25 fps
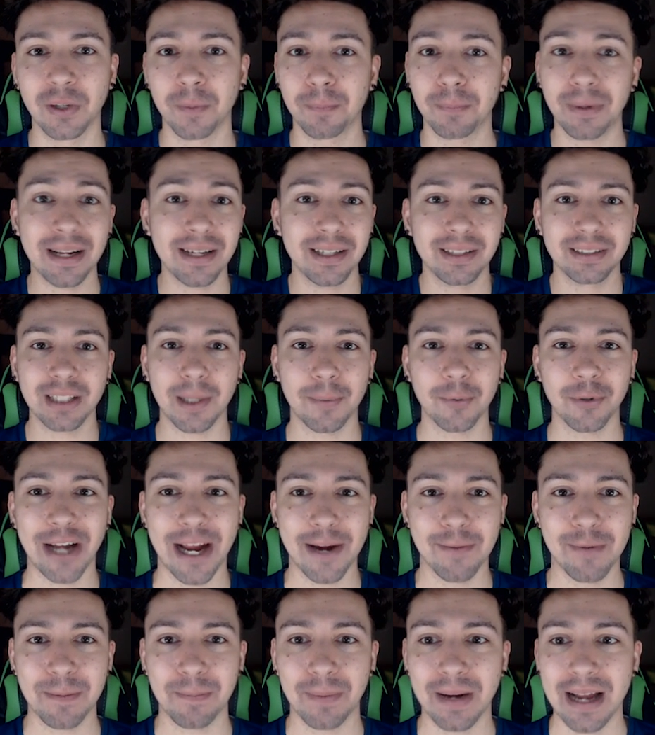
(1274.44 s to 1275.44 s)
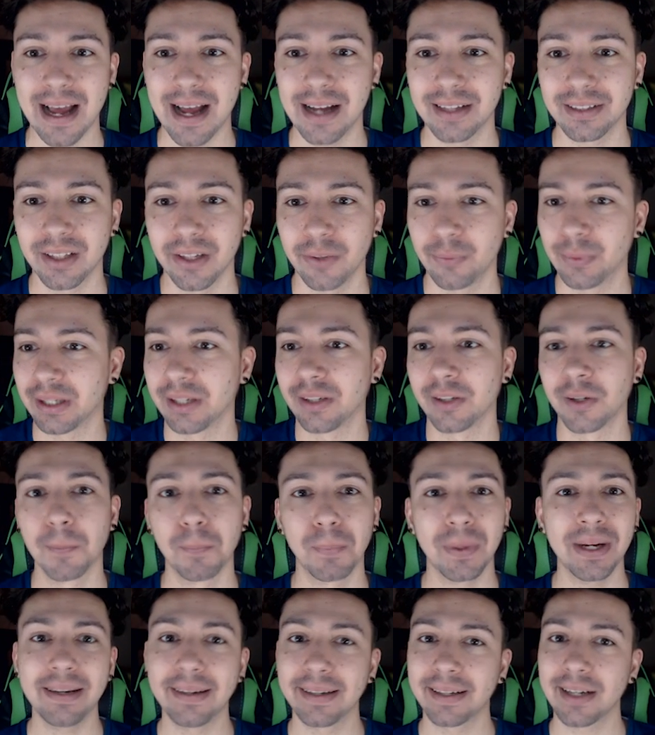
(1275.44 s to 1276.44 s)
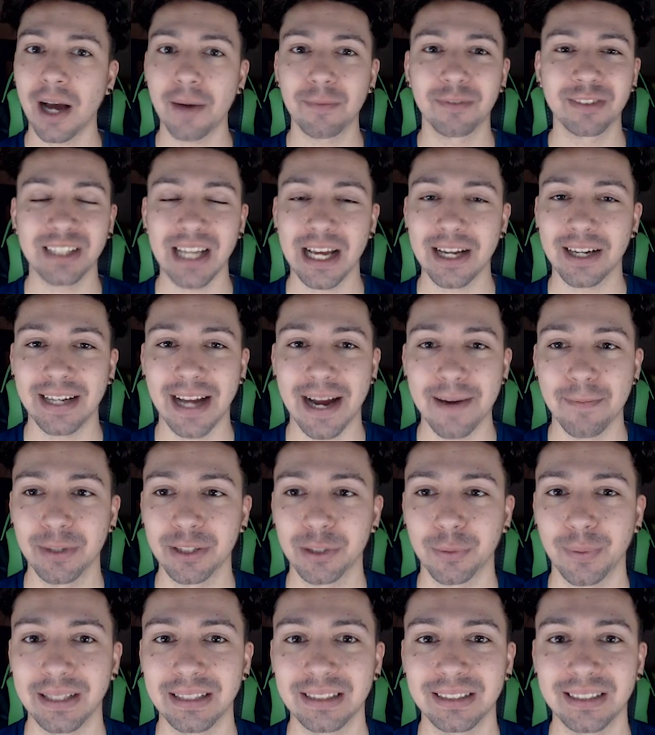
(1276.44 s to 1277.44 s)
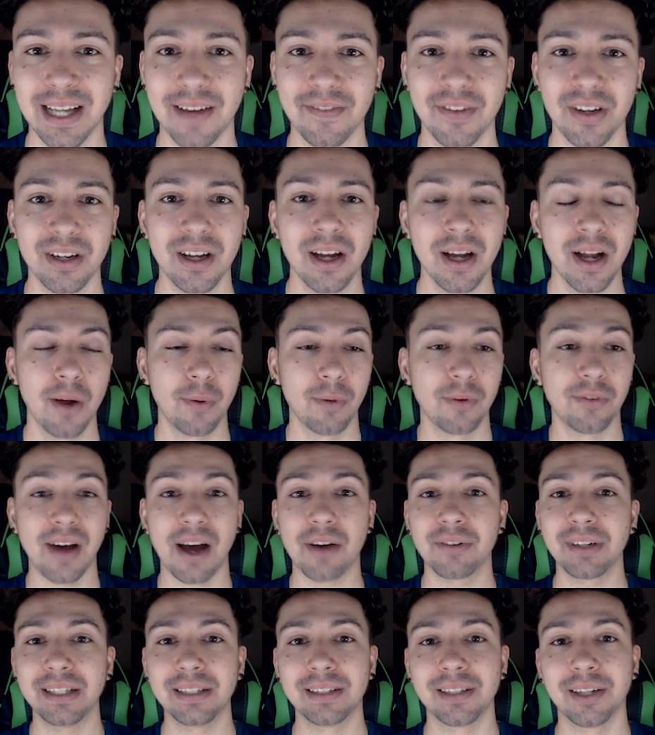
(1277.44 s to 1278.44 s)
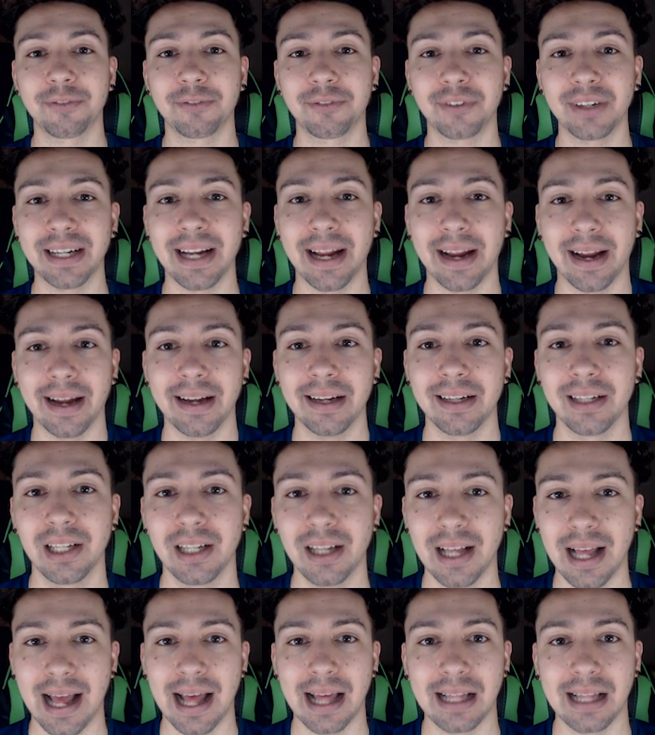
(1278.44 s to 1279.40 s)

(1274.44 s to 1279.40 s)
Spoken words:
got plenty of double game week players. We can completely cover game week 27 without needing a free hit.